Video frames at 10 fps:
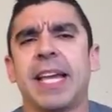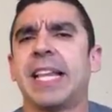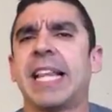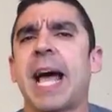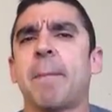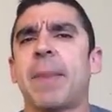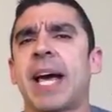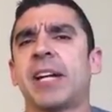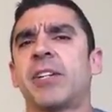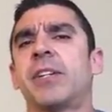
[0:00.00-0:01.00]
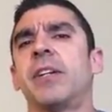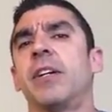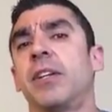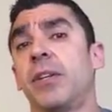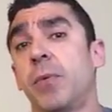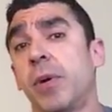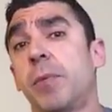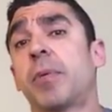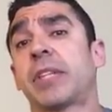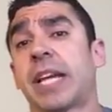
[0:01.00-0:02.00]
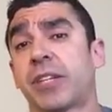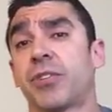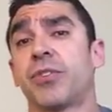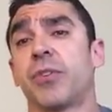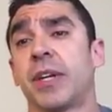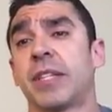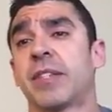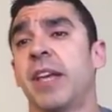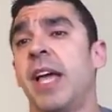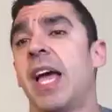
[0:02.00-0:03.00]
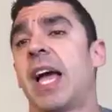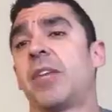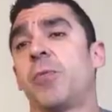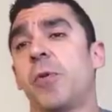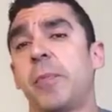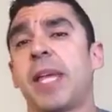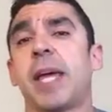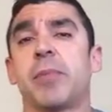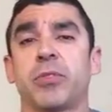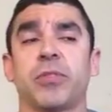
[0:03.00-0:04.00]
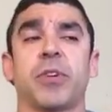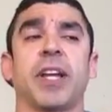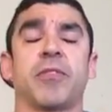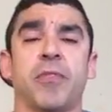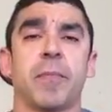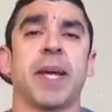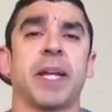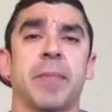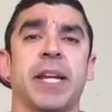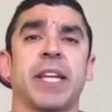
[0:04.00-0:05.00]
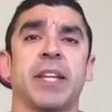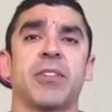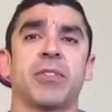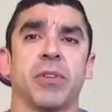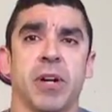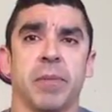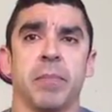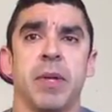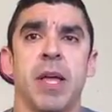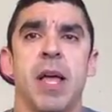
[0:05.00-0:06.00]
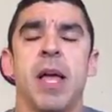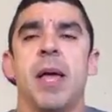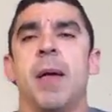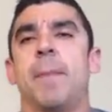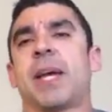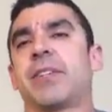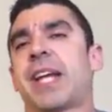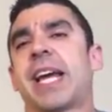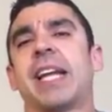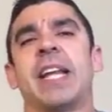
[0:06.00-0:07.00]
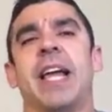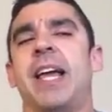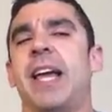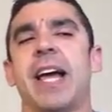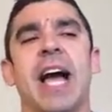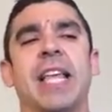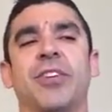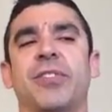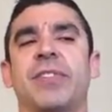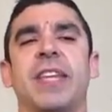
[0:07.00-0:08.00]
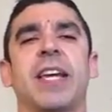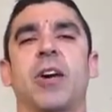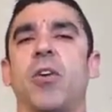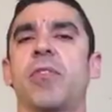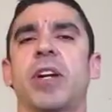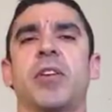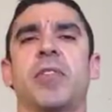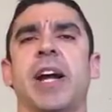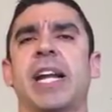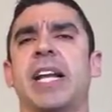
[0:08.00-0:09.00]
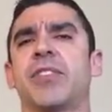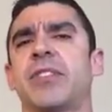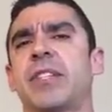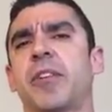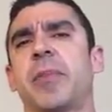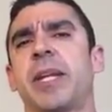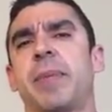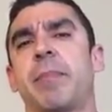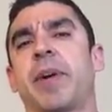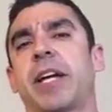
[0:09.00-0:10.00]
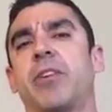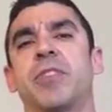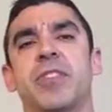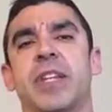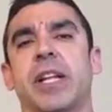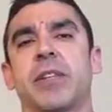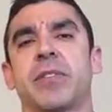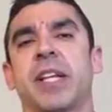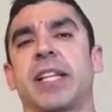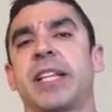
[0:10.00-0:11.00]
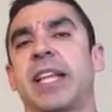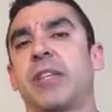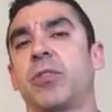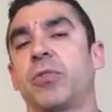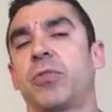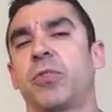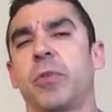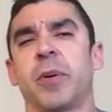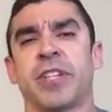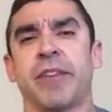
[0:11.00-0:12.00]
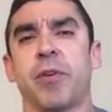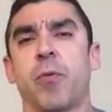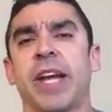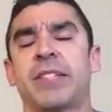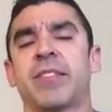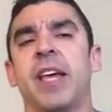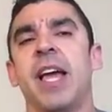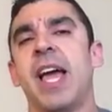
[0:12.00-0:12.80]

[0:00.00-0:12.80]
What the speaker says: In that manner, you will protect your joints, and you will be able to train for many, many years to come. Because again, I just see it over and over again. I just see so many people get overzealous, and then they do too much heavy weights